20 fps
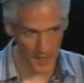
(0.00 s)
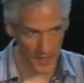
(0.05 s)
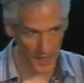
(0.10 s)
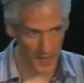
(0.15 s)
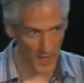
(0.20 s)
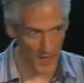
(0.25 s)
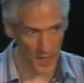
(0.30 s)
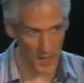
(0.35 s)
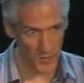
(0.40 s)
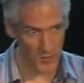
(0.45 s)

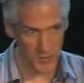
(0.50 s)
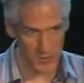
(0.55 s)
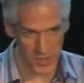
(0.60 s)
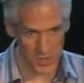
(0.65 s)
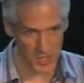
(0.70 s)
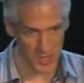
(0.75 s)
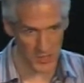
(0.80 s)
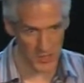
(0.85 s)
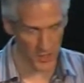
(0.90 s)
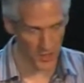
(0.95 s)
Uh, but
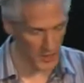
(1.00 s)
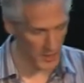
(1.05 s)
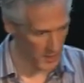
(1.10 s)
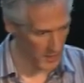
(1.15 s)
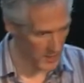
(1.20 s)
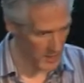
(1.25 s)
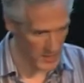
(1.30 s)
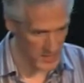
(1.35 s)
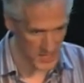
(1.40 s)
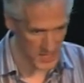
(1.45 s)
machine
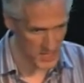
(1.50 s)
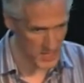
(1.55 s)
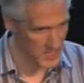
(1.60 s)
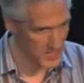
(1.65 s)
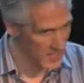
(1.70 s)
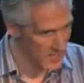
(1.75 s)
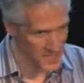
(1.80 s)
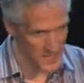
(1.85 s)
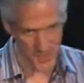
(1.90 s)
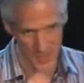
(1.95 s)
learning is
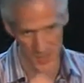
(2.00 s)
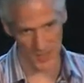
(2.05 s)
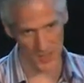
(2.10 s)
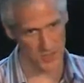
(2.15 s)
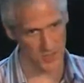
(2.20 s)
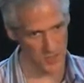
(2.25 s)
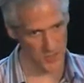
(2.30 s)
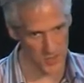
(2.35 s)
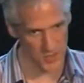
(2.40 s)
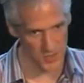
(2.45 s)
scattered
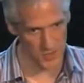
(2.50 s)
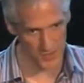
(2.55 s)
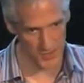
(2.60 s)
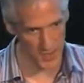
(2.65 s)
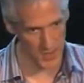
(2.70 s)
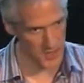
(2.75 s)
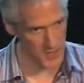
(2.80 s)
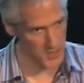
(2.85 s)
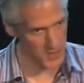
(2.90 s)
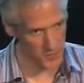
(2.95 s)
across
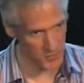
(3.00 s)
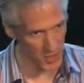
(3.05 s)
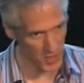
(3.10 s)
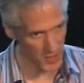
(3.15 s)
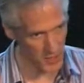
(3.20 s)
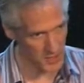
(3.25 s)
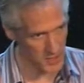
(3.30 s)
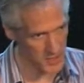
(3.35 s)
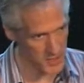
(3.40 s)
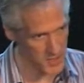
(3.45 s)
university
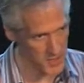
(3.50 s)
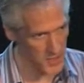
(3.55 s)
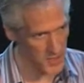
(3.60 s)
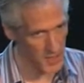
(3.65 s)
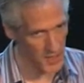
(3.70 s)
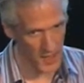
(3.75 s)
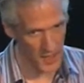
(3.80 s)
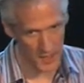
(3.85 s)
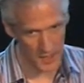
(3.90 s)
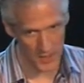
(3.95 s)
departments.
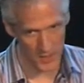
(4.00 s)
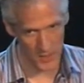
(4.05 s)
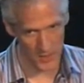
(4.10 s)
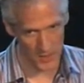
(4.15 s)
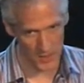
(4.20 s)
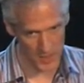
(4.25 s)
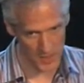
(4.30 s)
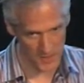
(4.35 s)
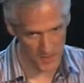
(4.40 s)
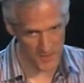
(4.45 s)
You know,
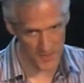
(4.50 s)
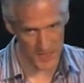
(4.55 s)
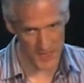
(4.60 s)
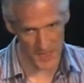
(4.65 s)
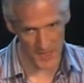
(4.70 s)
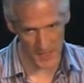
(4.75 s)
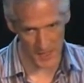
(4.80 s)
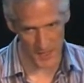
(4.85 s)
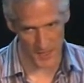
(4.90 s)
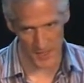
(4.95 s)
there's
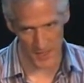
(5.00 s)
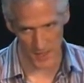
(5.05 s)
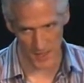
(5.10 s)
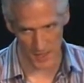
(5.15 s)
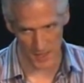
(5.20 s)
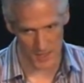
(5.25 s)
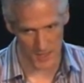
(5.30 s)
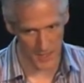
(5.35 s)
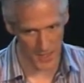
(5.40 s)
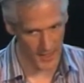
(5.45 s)
physics,
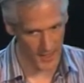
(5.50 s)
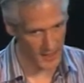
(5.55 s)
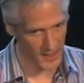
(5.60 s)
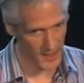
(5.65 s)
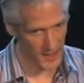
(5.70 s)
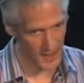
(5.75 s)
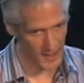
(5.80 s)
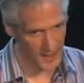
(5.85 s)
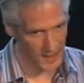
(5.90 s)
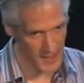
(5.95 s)
there's like
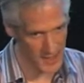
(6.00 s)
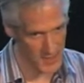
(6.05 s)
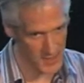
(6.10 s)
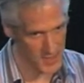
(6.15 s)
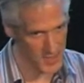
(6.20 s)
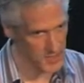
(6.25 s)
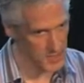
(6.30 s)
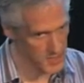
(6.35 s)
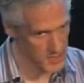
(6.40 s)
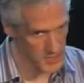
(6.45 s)
uh,
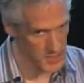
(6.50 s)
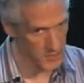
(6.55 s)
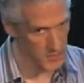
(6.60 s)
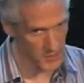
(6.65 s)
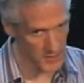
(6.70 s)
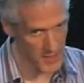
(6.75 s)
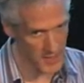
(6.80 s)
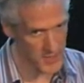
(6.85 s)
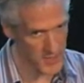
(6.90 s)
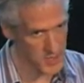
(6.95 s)
chemist, statistical
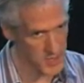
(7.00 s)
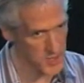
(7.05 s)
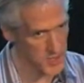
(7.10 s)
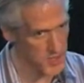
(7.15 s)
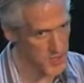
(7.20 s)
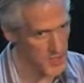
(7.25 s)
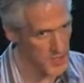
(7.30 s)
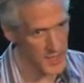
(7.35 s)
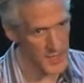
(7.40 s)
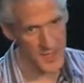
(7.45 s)

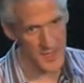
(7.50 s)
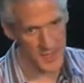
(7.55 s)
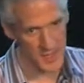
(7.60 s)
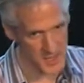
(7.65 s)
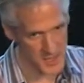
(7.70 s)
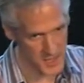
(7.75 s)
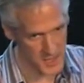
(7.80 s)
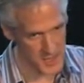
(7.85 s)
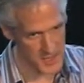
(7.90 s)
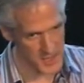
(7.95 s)
chemistry, there's
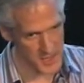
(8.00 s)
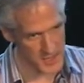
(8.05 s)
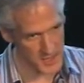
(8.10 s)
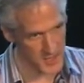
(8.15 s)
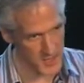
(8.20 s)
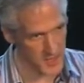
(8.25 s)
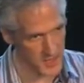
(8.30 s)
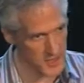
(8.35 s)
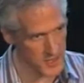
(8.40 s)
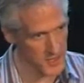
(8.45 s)

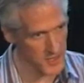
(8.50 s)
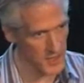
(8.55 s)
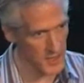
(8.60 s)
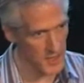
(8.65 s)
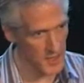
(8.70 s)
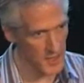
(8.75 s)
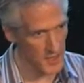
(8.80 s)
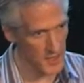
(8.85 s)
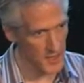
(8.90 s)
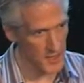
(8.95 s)
statistics,
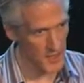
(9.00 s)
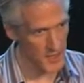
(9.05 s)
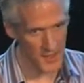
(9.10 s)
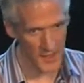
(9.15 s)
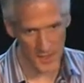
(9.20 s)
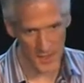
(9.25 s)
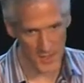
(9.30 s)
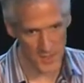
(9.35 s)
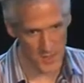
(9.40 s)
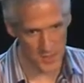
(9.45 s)
uh,
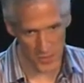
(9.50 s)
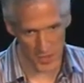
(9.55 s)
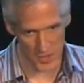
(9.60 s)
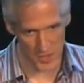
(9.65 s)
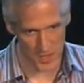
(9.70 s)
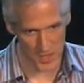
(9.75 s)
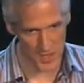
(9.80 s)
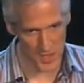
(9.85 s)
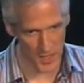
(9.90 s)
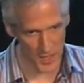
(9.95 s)
then there's computer
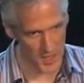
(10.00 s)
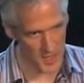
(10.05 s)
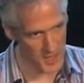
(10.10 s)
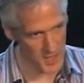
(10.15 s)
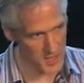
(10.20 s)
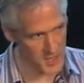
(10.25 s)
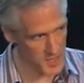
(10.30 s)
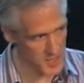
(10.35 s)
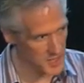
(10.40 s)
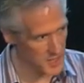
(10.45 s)

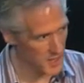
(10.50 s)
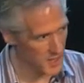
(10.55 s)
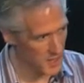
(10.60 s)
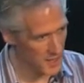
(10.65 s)
science,